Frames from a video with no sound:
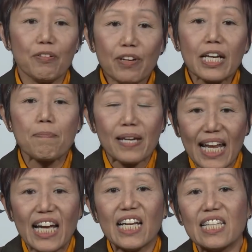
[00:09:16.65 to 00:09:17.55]
really
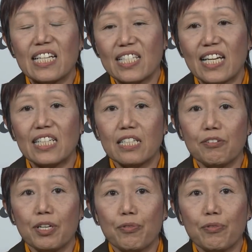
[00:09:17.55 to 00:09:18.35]
planning their secondary